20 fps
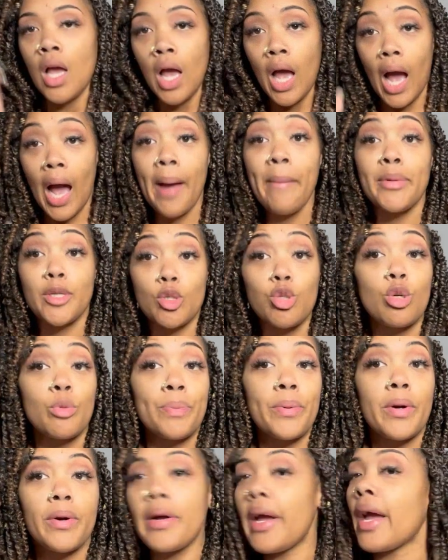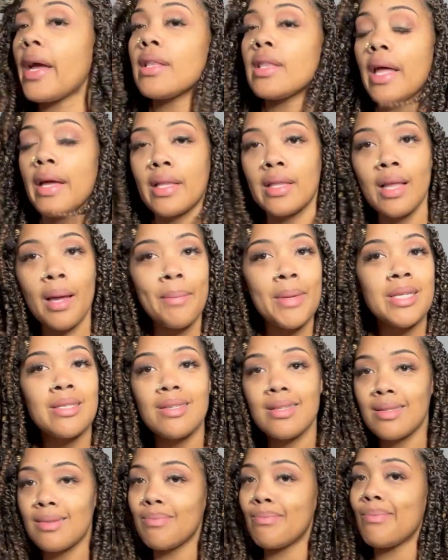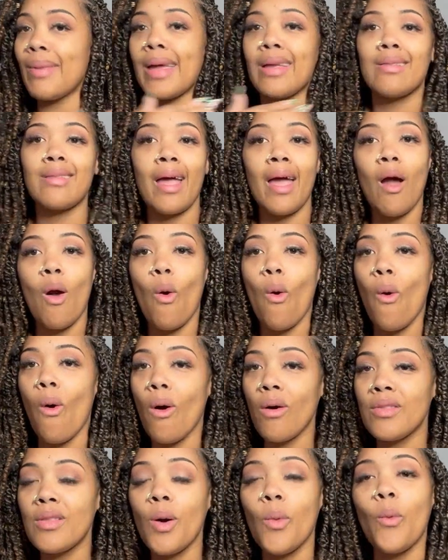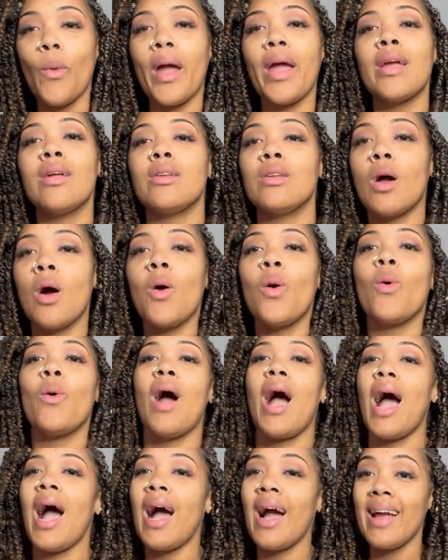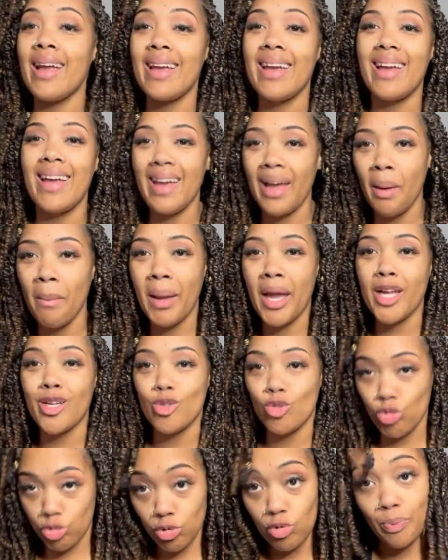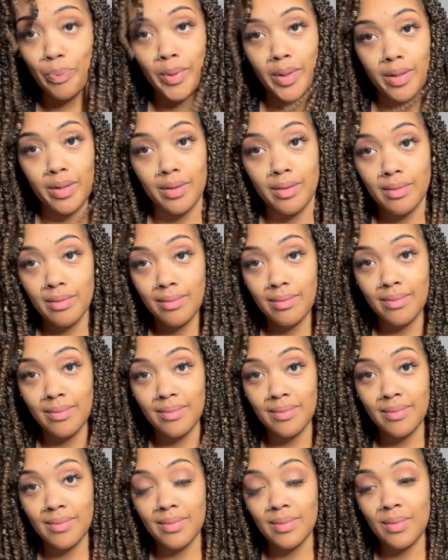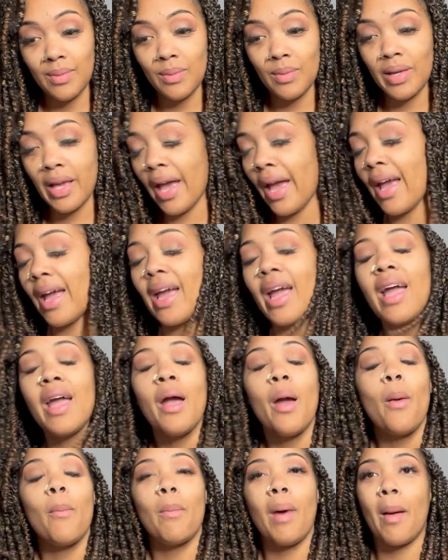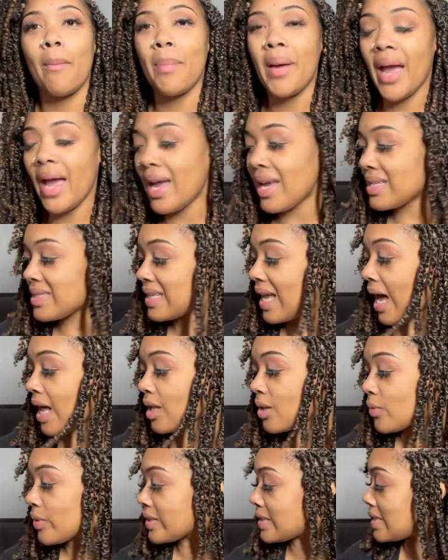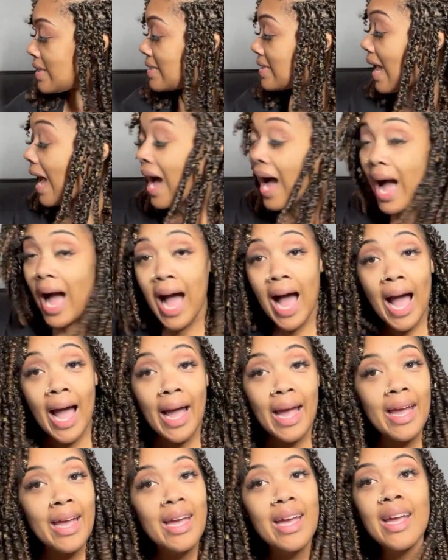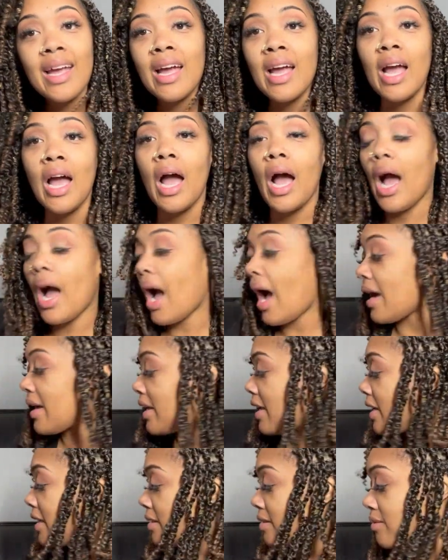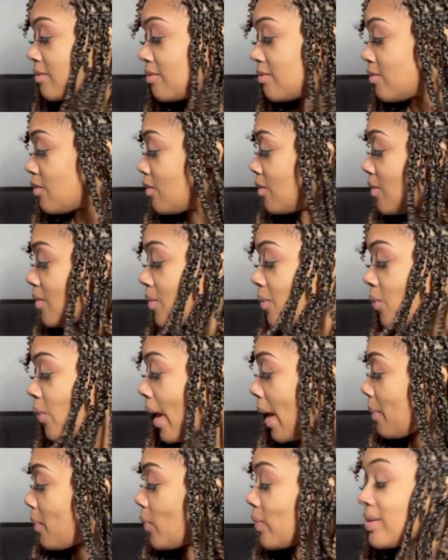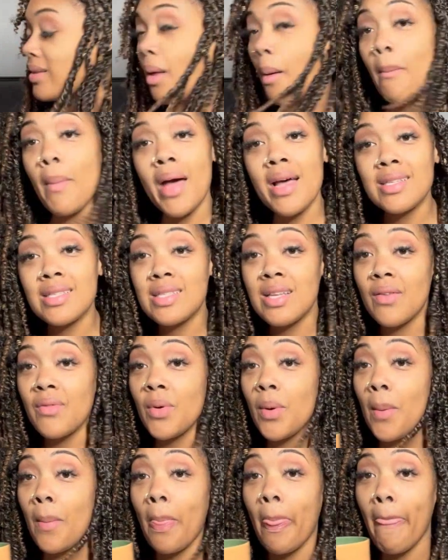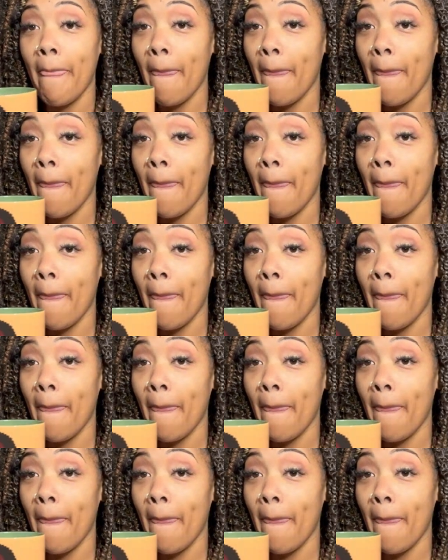I'm a trooper, okay? Like, let me just make that all the way known. I am a trooper, okay? My pain tolerance is high. I can rap with the best of them.